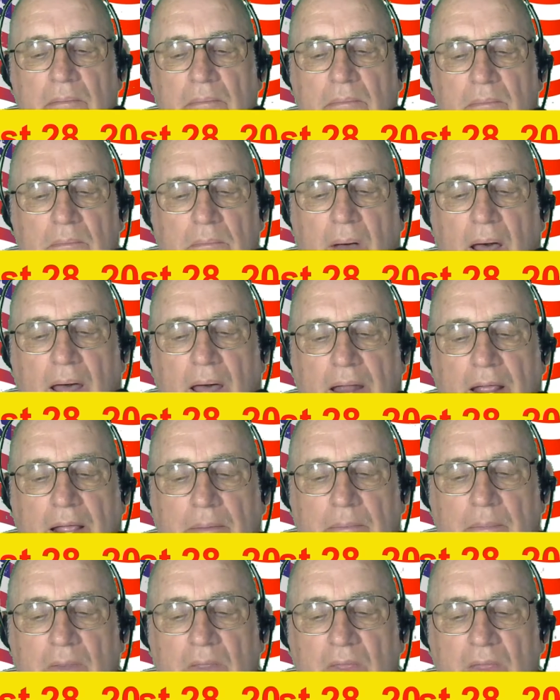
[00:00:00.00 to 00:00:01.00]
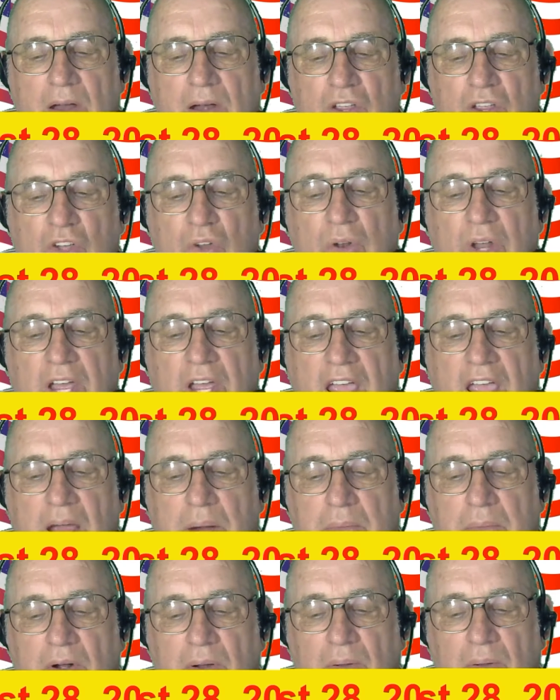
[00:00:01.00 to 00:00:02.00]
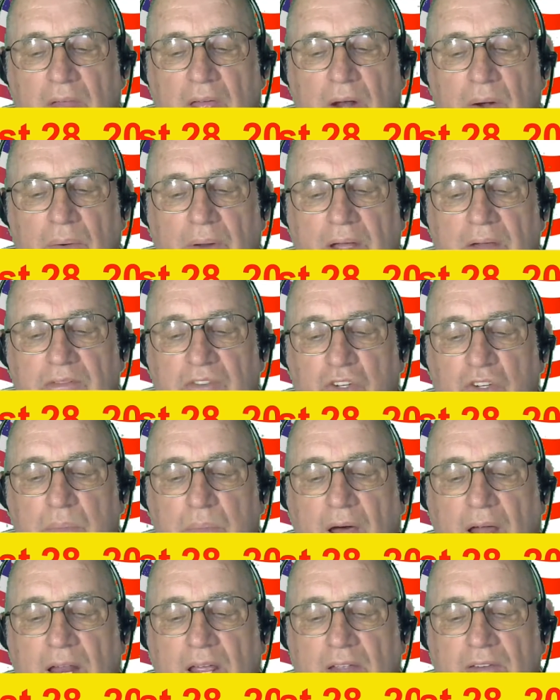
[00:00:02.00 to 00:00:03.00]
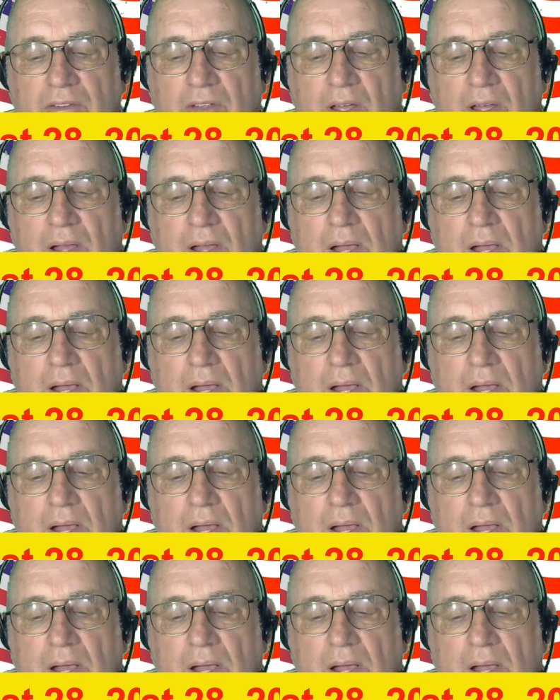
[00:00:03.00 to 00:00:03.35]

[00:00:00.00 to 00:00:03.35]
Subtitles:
body. They're unicameral. They don't have two bodies.